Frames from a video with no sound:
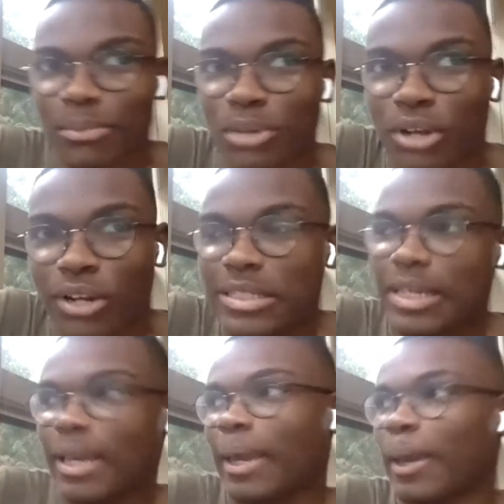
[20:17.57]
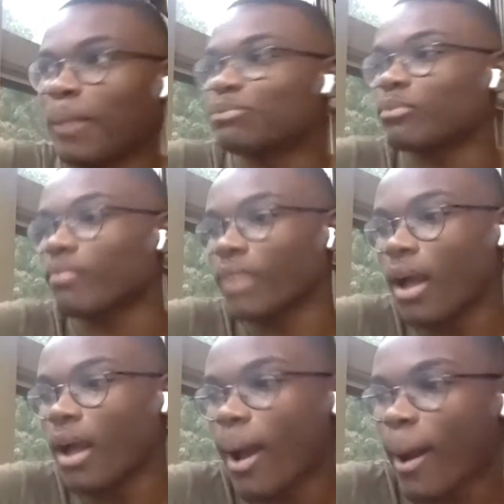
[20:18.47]
Pronouns he, him.
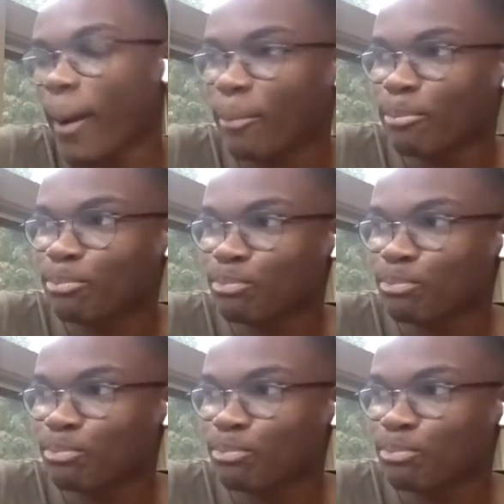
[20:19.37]
I